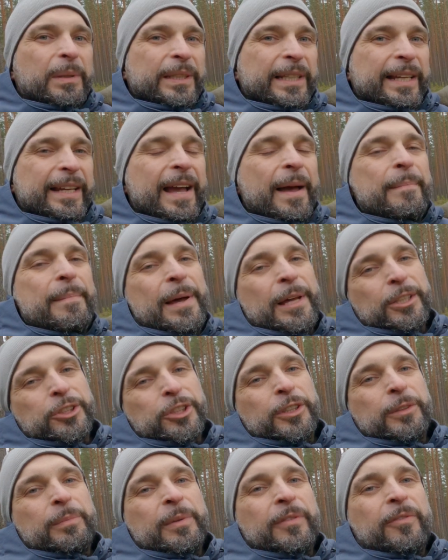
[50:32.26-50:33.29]
but like I
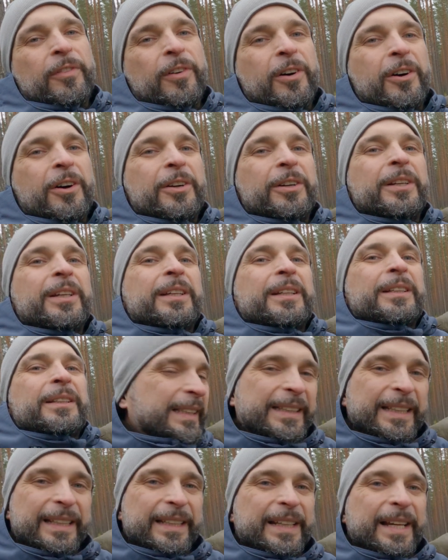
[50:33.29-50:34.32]
mentioned before, I
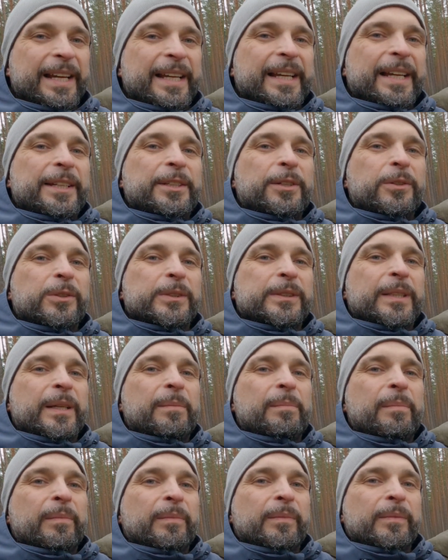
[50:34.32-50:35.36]
think I can use
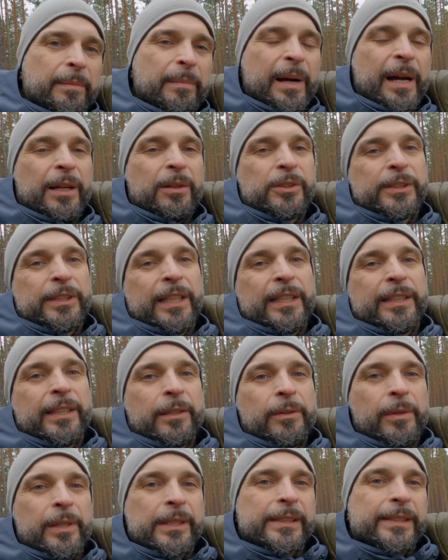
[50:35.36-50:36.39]
them in minus 10
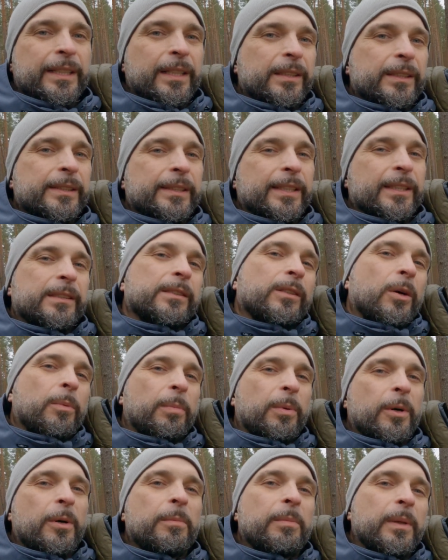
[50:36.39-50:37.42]
degrees Celsius, no
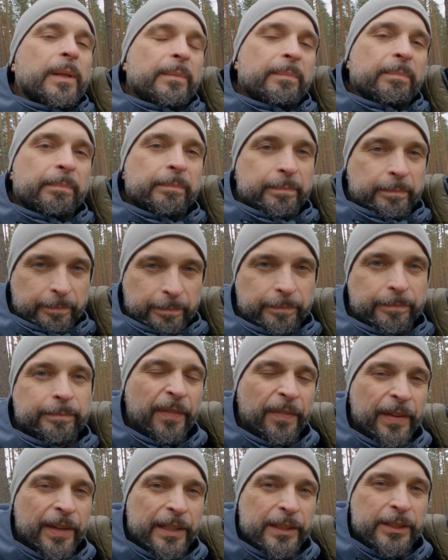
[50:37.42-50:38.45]
problem. I
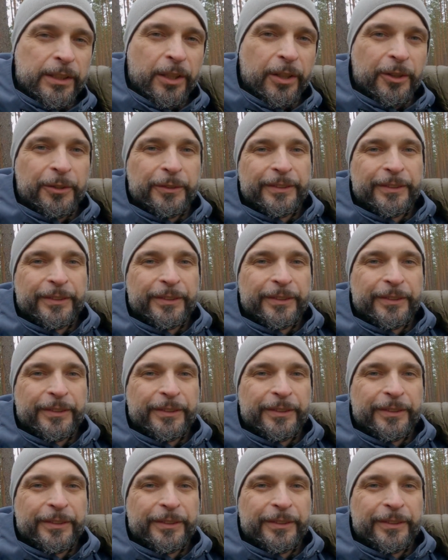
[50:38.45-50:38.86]
think so.